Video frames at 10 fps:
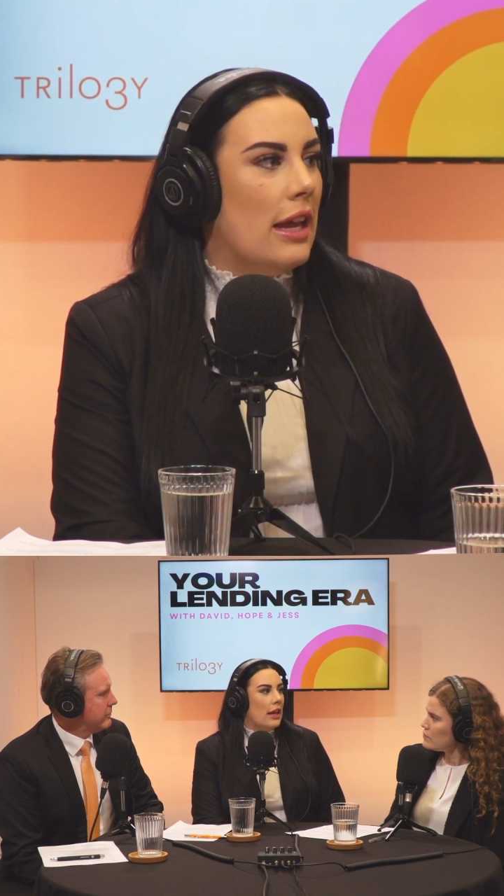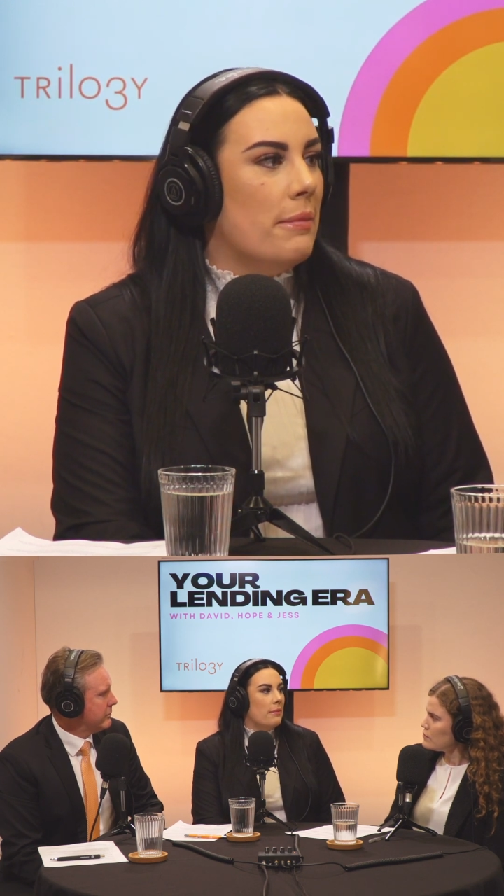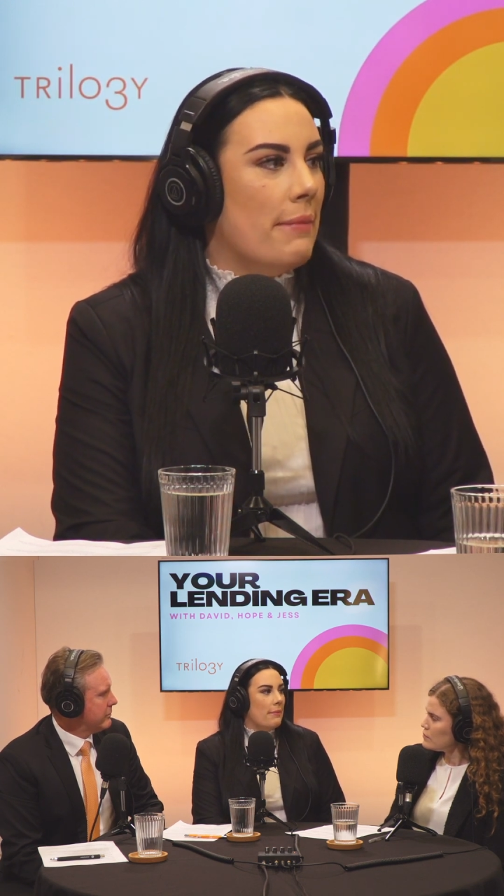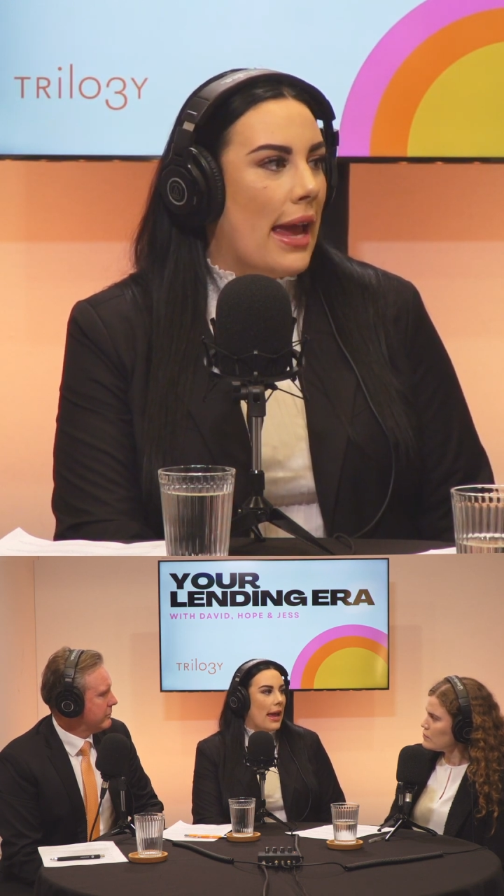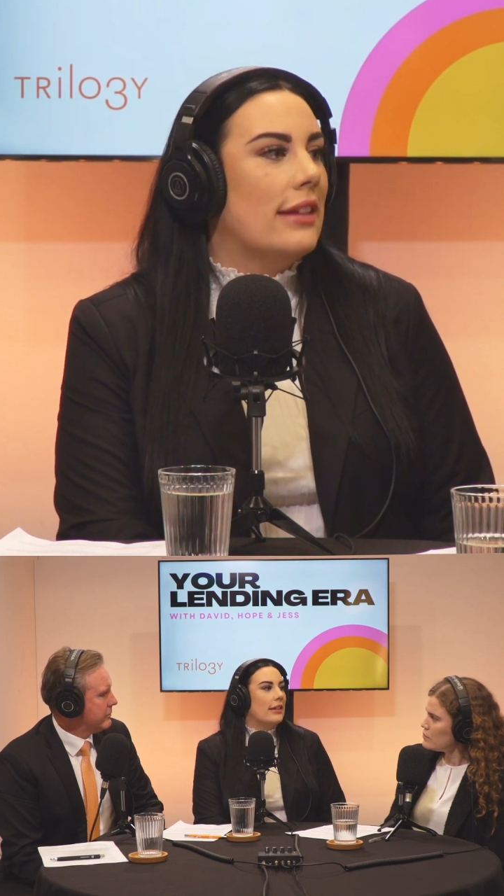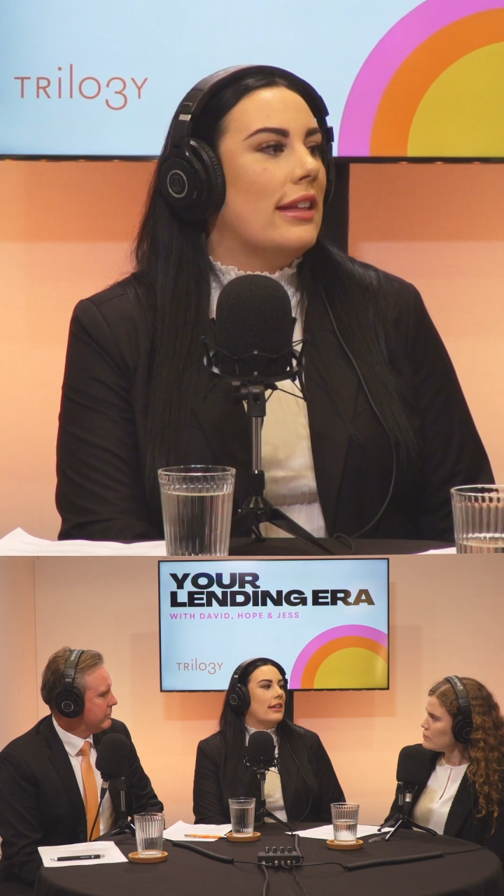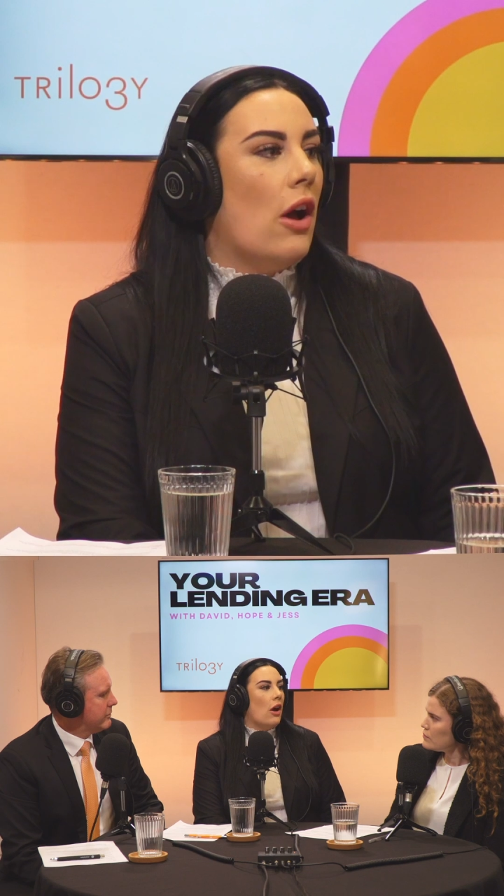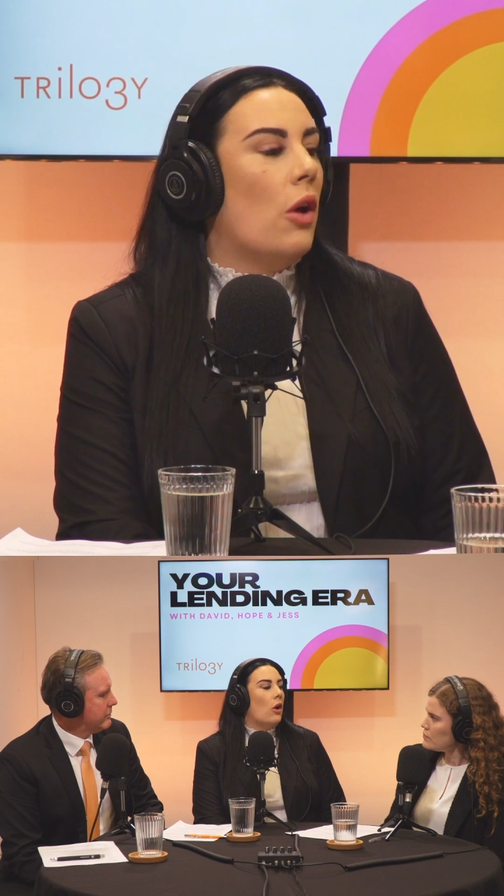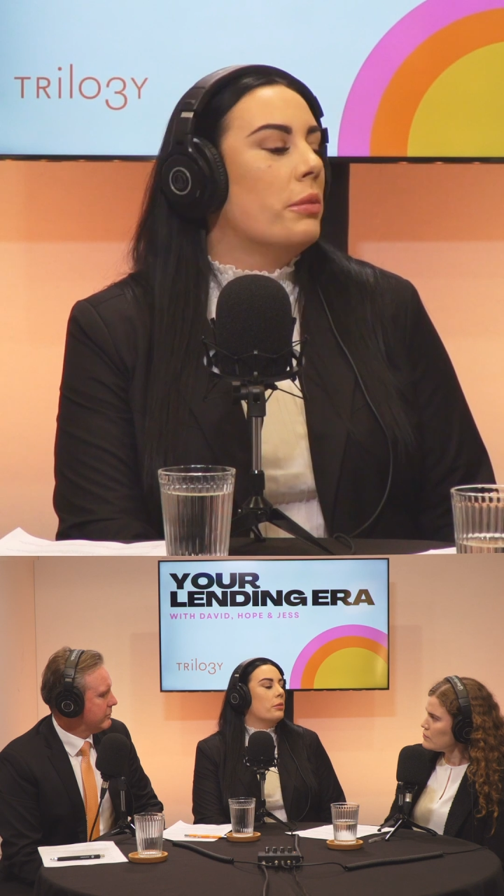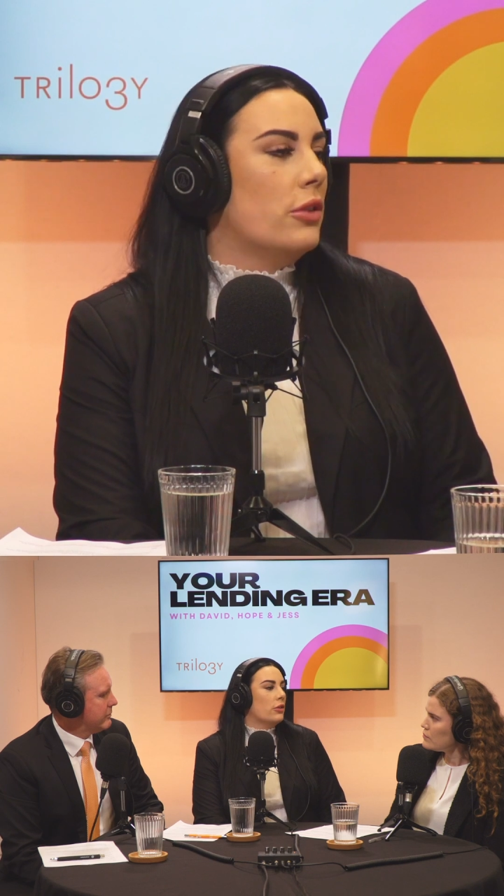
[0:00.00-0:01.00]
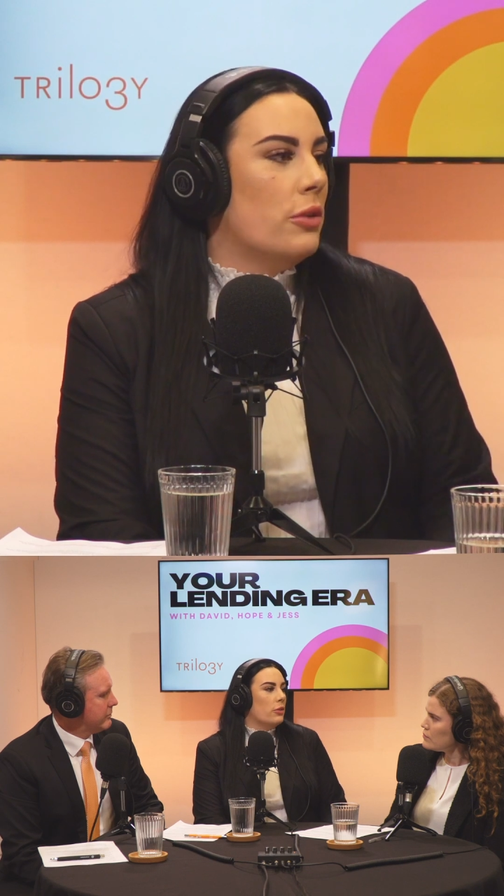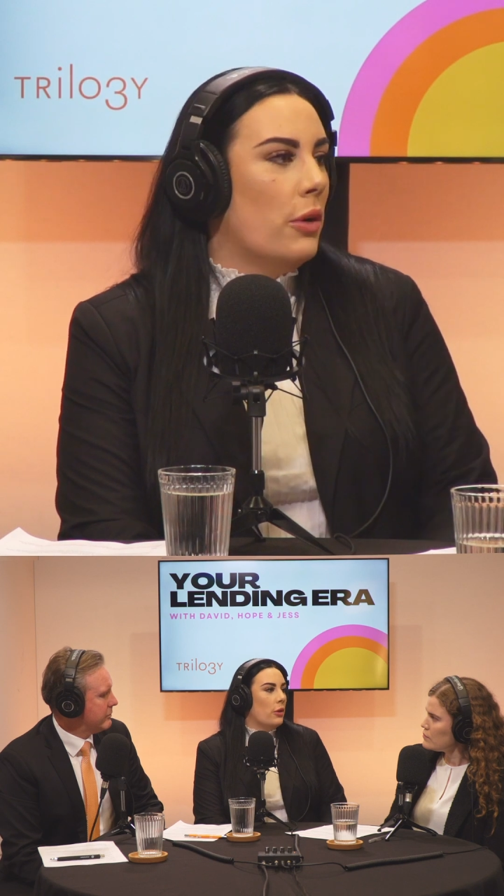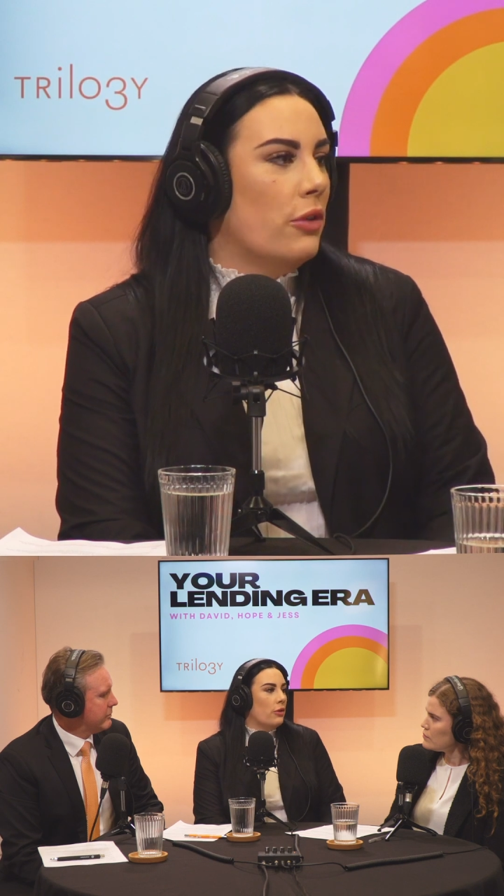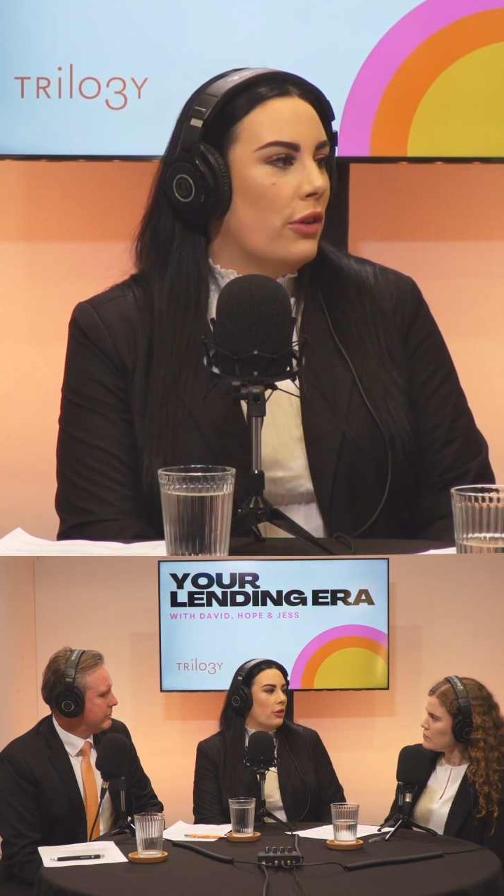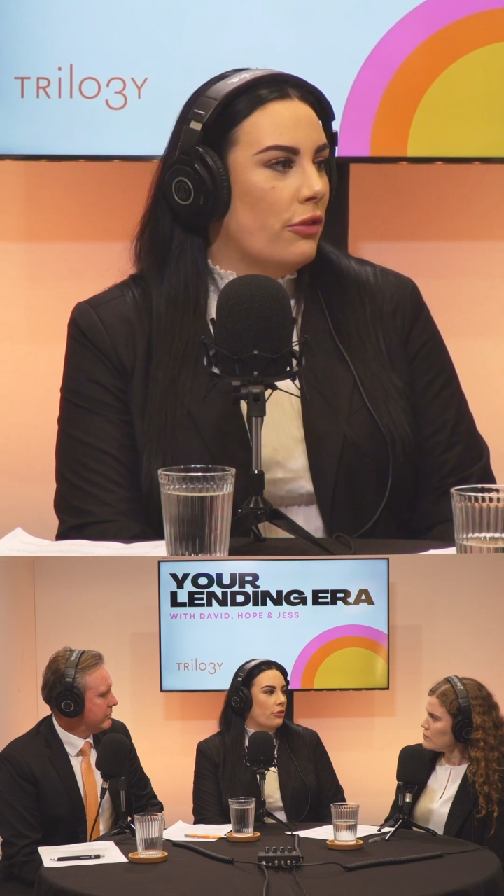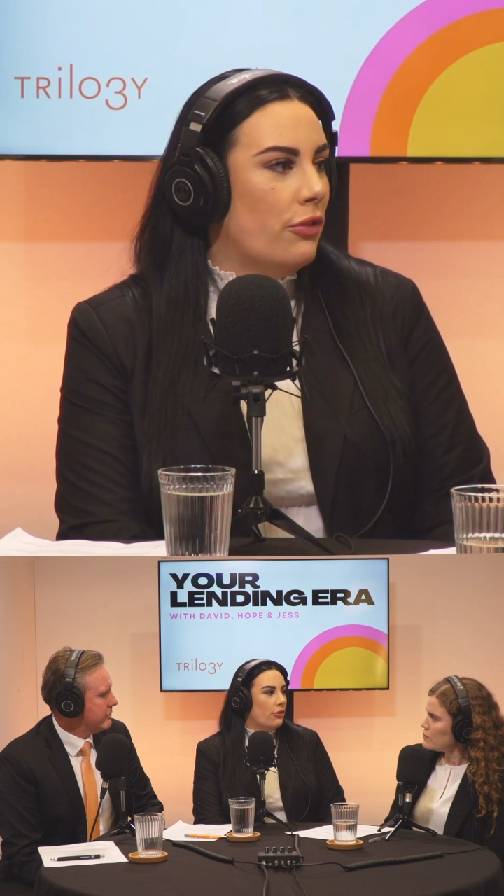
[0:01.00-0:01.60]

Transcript: it makes our options moving